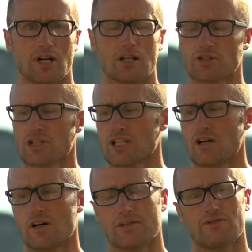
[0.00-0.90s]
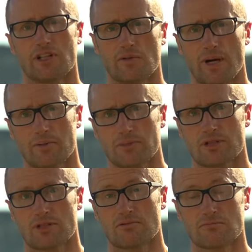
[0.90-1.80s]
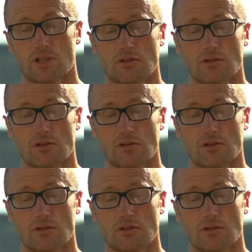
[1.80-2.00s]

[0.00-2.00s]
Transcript: the polishing on the feed ramps.